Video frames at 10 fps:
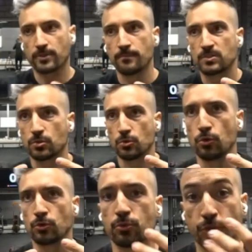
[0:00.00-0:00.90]
for them
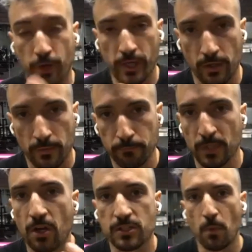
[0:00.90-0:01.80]
to trigger,
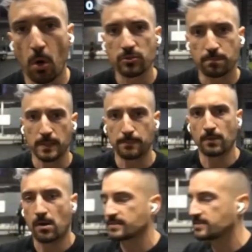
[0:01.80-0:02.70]
because most
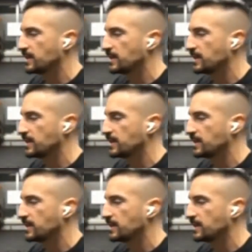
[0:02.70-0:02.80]
people are